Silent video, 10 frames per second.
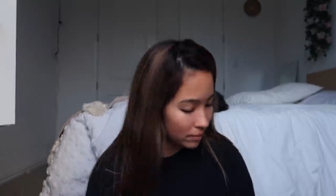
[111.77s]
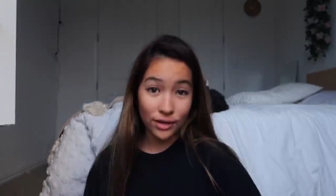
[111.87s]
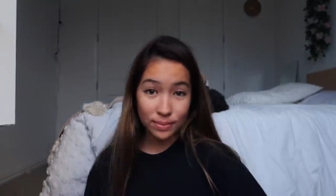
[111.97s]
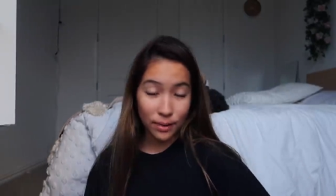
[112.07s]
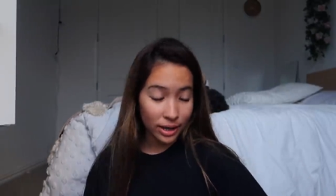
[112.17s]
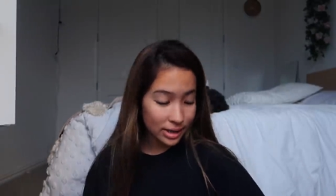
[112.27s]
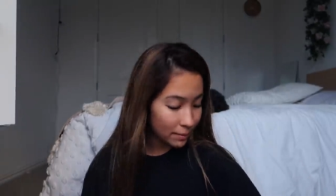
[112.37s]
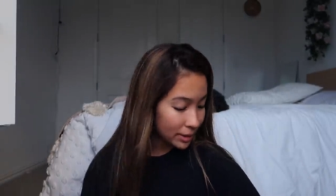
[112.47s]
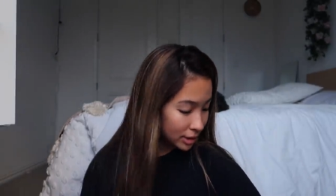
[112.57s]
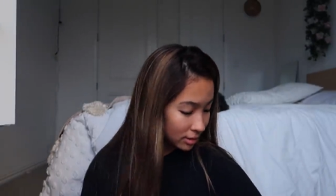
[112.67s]
The first product
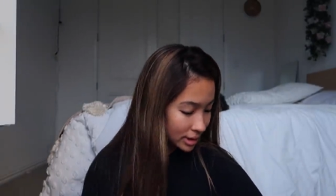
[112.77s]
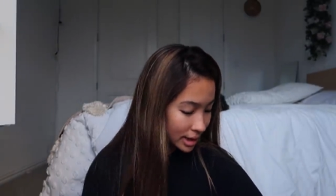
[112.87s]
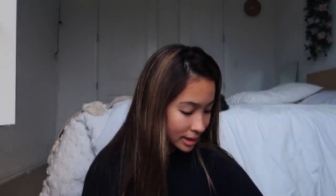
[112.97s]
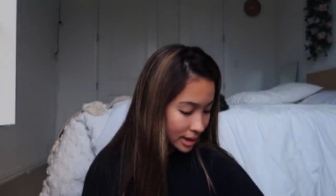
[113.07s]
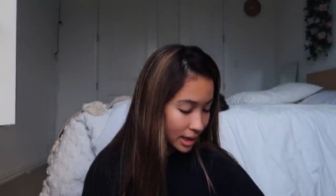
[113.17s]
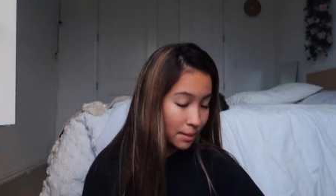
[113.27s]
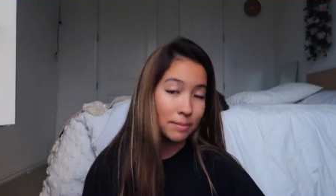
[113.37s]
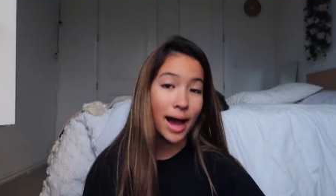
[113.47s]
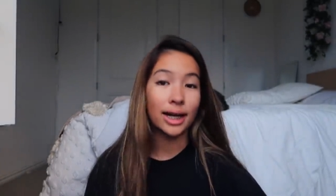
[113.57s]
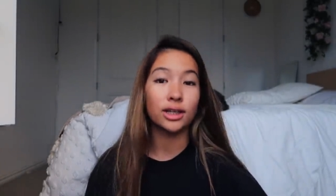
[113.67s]
I'm going to use is the
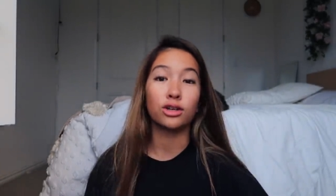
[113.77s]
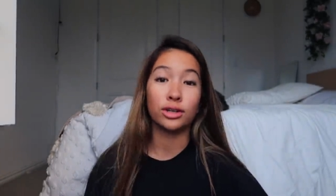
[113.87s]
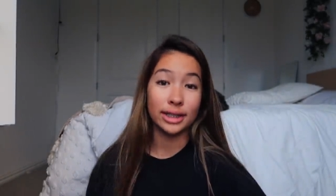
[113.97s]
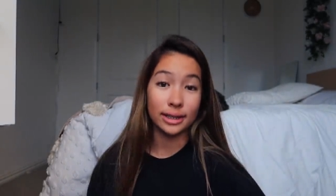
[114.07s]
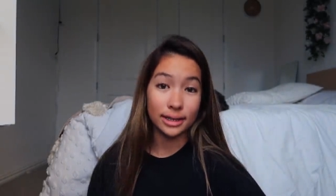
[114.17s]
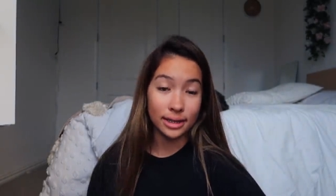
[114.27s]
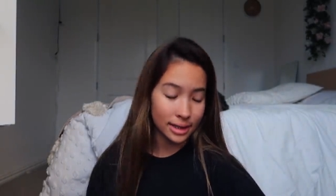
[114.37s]
MAC Creaseless